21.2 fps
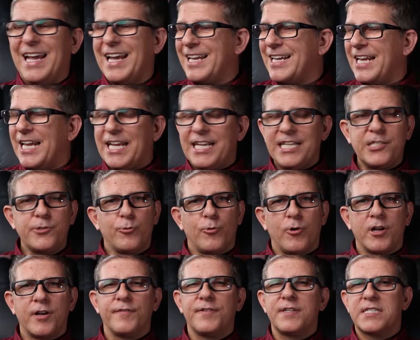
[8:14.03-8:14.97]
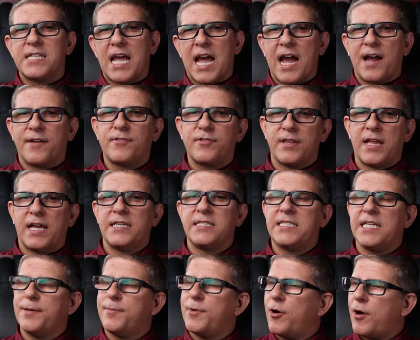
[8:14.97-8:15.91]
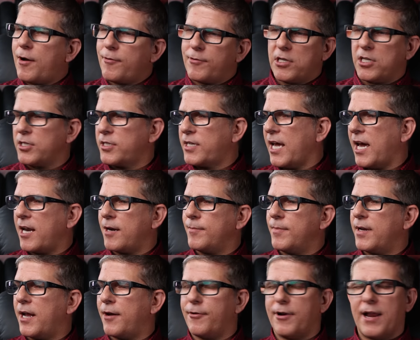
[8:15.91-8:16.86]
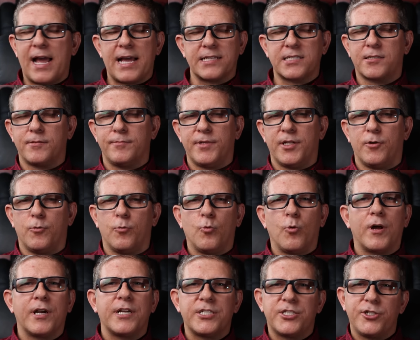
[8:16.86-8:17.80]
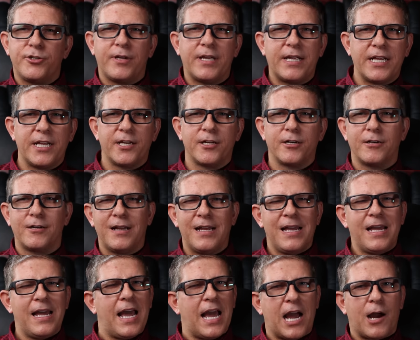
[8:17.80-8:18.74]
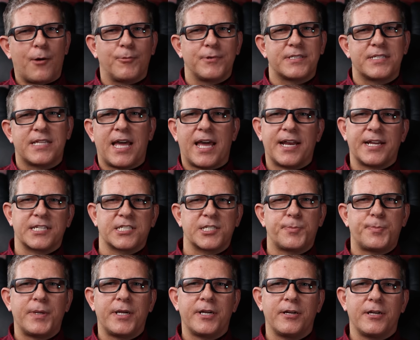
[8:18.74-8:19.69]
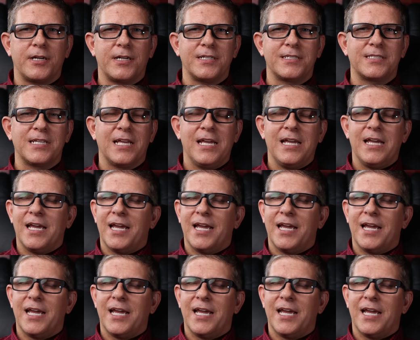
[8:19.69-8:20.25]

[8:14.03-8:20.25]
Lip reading: And each one of us after that demo, I would look at them and I would ask them, you know, what did you hear? How was that experience?